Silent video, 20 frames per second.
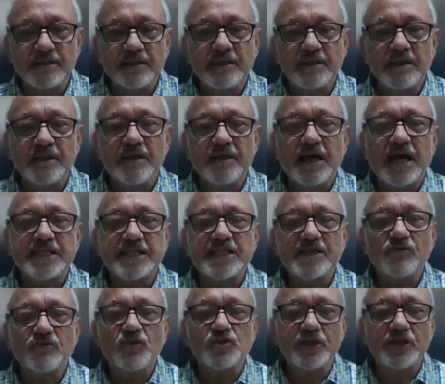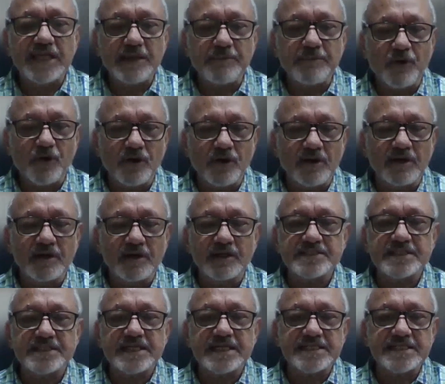But I think we should keep
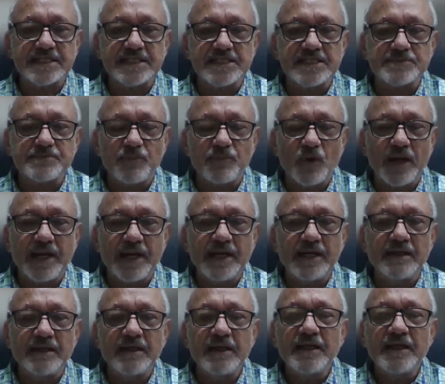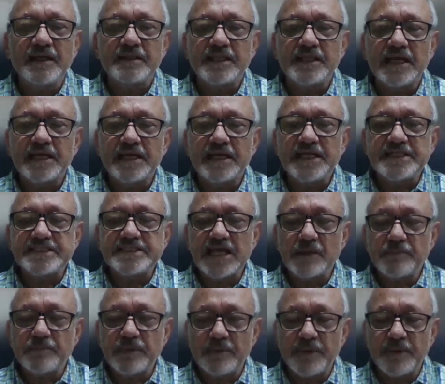on stressing this point that
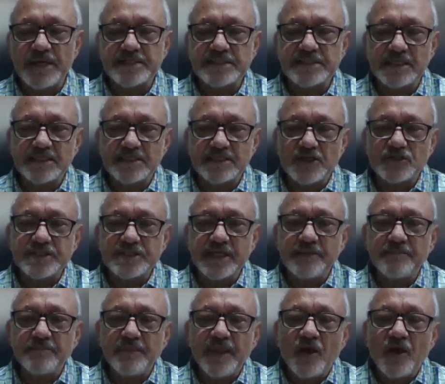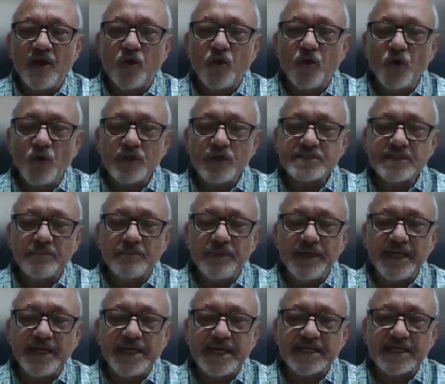teacher preparation. You see, who is the
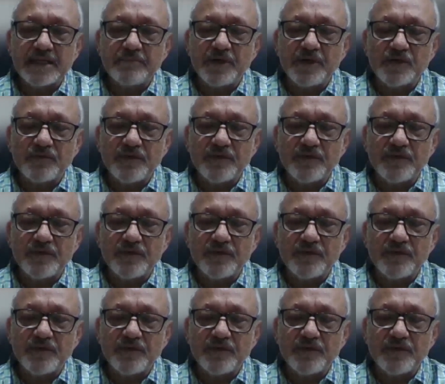mediator